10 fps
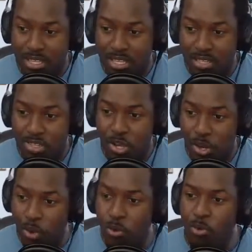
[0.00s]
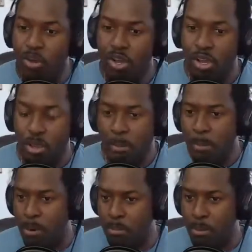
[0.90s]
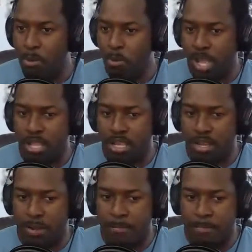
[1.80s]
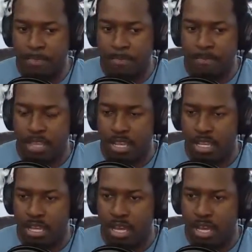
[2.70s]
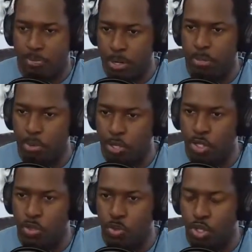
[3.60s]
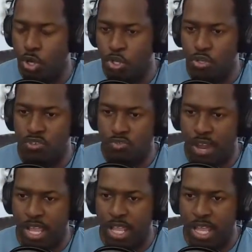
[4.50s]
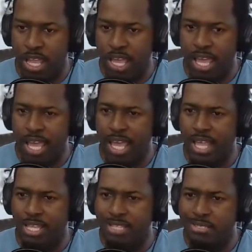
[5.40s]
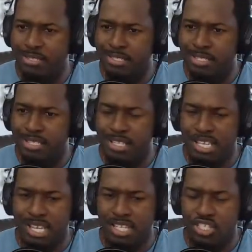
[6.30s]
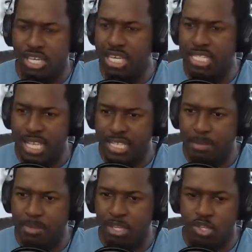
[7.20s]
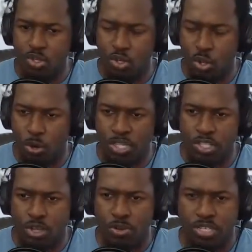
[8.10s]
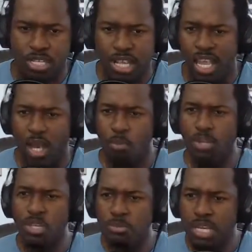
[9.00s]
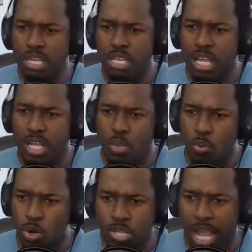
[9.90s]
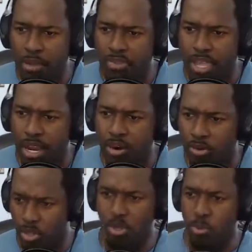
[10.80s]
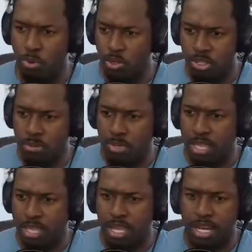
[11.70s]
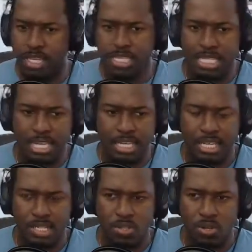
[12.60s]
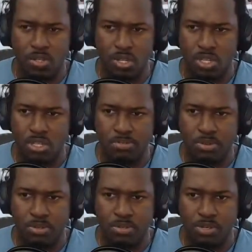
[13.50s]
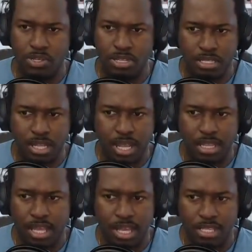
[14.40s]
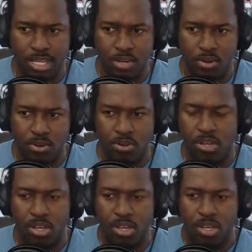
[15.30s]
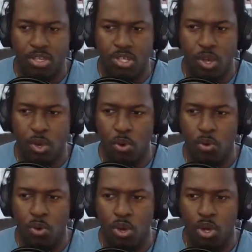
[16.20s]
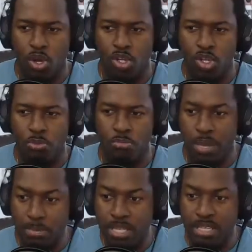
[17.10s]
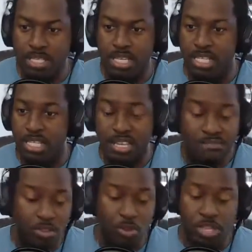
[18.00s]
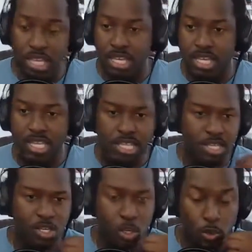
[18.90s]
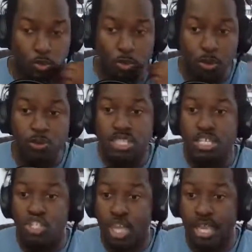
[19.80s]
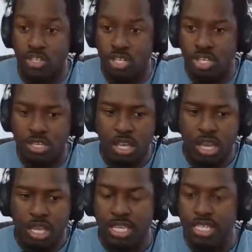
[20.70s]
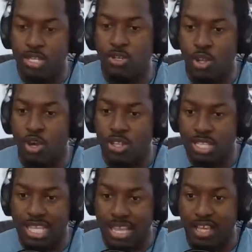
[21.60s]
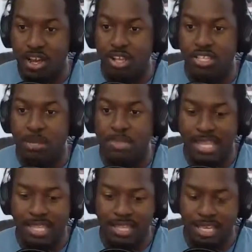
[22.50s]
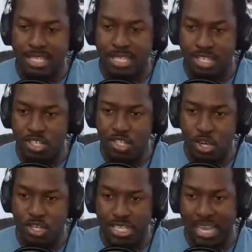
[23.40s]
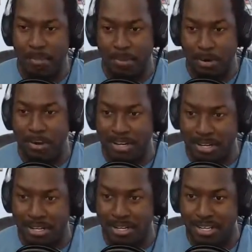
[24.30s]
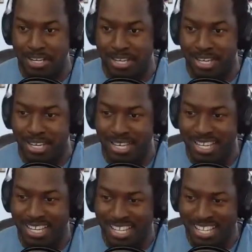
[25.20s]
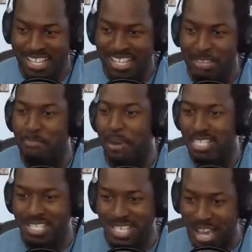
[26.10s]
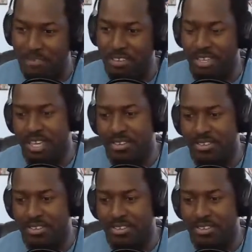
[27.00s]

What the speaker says: So remember when Pretty Boy 2 was talking to his friend, and then he said something to Dolores, and Dolores is like, what do you mean the world out there, or the other world, or something like that? And he's like, you're not supposed to understand that at all. So maybe this season, even though we will see changes, they still don't understand the concept that this is just a park compared to everything else